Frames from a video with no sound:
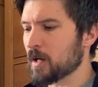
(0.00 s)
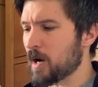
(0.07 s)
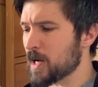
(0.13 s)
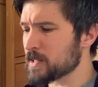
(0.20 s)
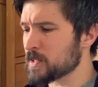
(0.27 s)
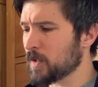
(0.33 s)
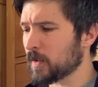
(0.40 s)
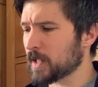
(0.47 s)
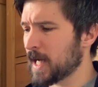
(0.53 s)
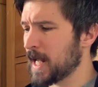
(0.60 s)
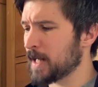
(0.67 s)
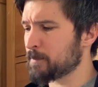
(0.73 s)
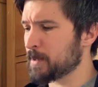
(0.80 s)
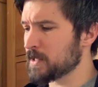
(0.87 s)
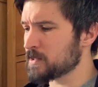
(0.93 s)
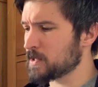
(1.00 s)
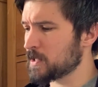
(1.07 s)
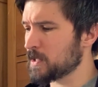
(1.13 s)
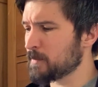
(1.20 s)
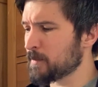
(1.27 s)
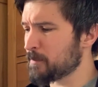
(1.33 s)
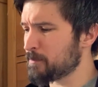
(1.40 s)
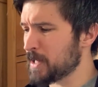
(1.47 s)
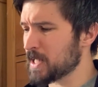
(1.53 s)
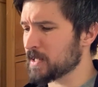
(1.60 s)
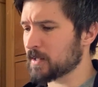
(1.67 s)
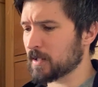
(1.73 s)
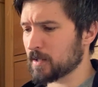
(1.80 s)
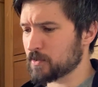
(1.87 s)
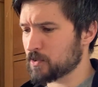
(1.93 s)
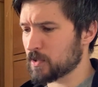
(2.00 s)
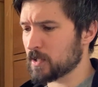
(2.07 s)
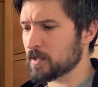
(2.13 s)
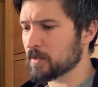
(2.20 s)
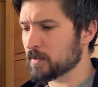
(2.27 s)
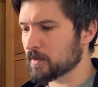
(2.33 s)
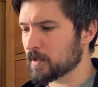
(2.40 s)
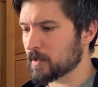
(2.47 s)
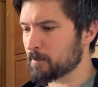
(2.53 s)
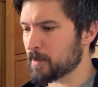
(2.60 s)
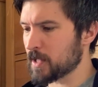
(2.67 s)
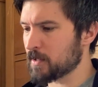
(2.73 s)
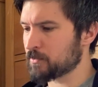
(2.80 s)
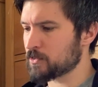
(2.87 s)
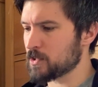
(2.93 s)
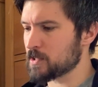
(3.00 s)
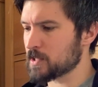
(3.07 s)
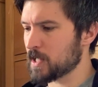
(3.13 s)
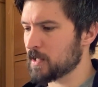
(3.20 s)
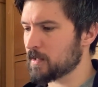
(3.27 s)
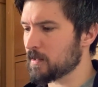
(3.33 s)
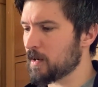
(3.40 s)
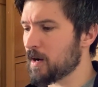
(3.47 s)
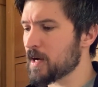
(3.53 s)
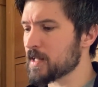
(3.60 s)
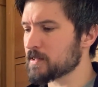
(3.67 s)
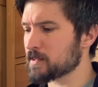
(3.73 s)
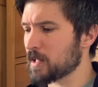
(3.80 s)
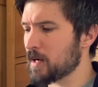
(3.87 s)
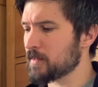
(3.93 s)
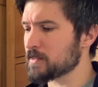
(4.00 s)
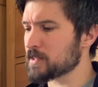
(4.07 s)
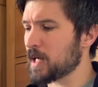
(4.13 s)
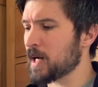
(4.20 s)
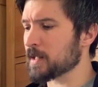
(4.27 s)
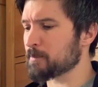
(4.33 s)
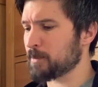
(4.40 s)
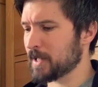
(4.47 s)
"I is not galloping to human being country," the BFG said. I is going to other